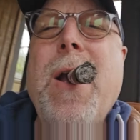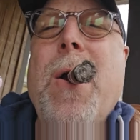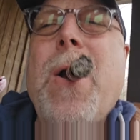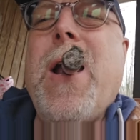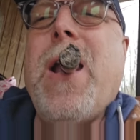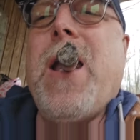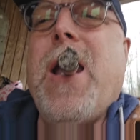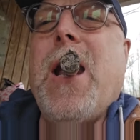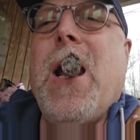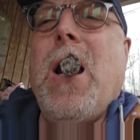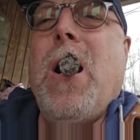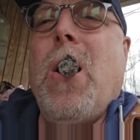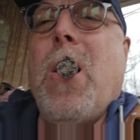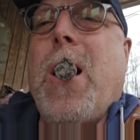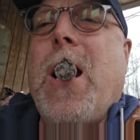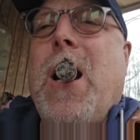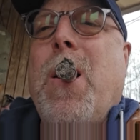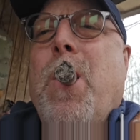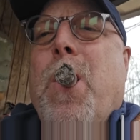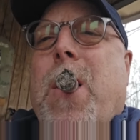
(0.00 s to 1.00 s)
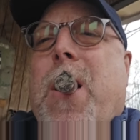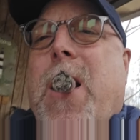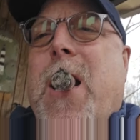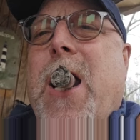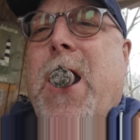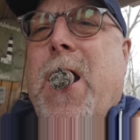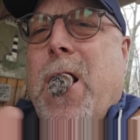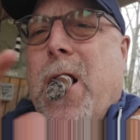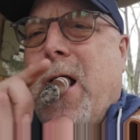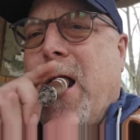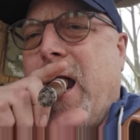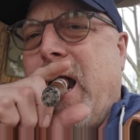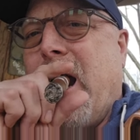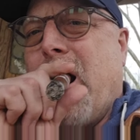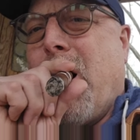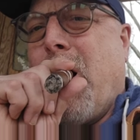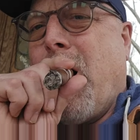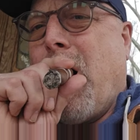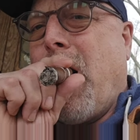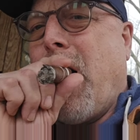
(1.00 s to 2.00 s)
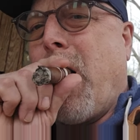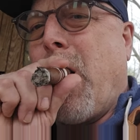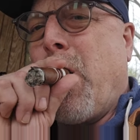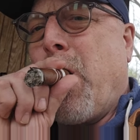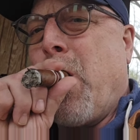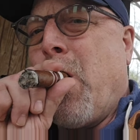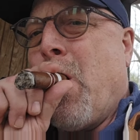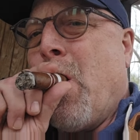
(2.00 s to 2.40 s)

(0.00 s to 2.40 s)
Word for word: interesting little conversation I had earlier